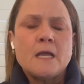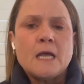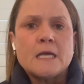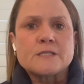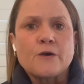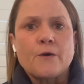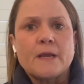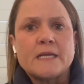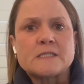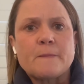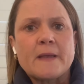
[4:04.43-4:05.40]
So
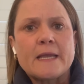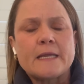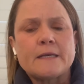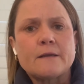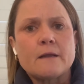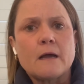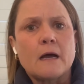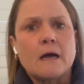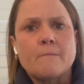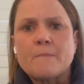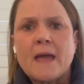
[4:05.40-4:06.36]
it's been
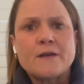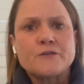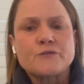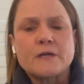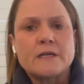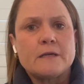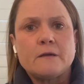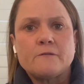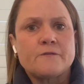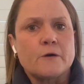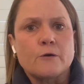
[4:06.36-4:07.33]
mandatory
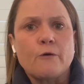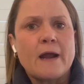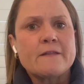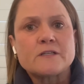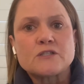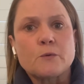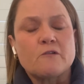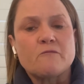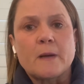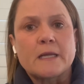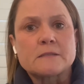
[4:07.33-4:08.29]
for greater than
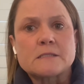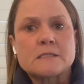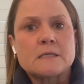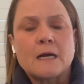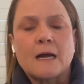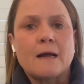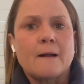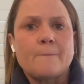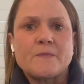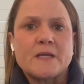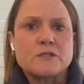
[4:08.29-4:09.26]
12 months.
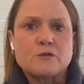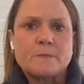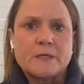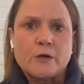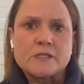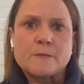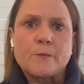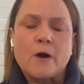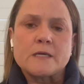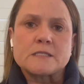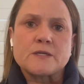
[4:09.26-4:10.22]
It should be no
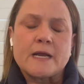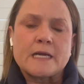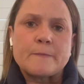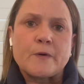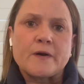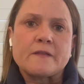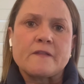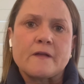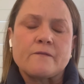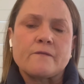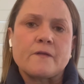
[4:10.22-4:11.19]
surprise to anybody
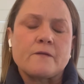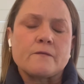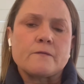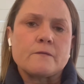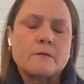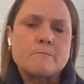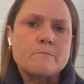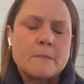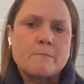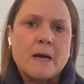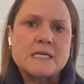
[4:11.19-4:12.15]
that
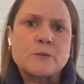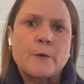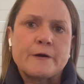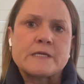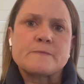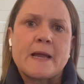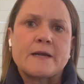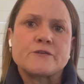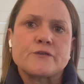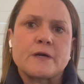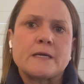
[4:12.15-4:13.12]
mask wearing is
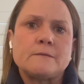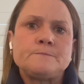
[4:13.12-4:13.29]
mandatory.